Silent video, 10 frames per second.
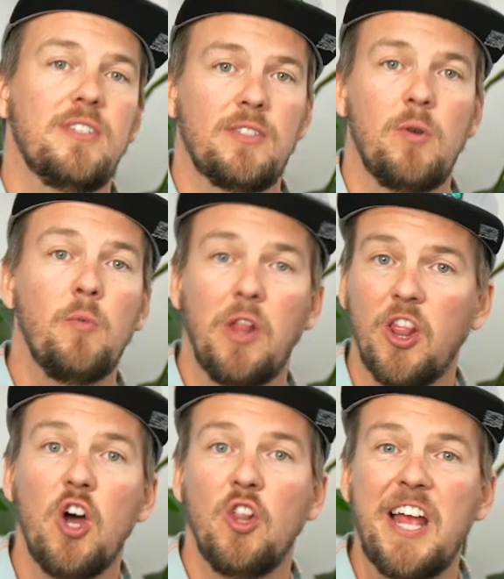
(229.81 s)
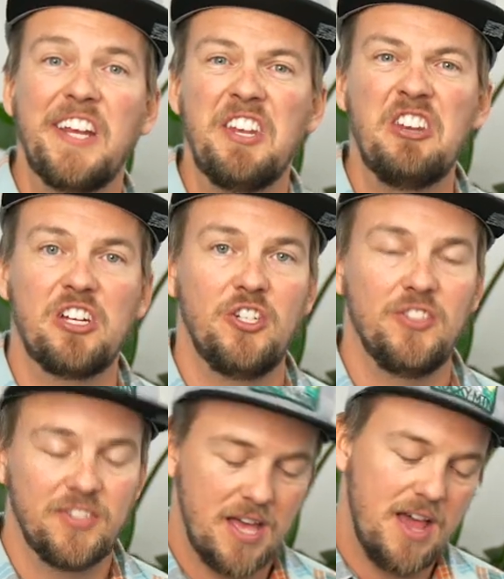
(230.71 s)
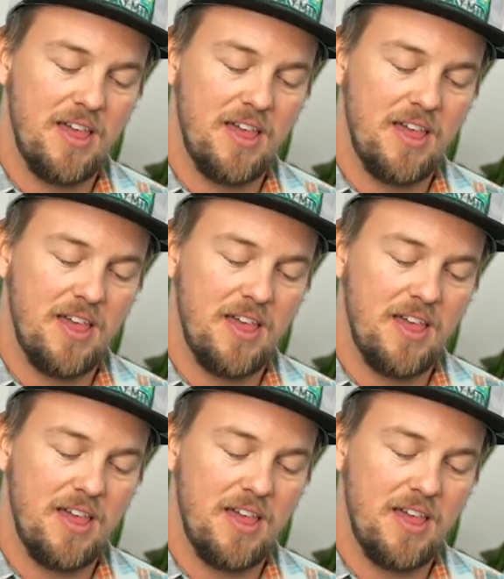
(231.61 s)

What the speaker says: somewhat low light conditions.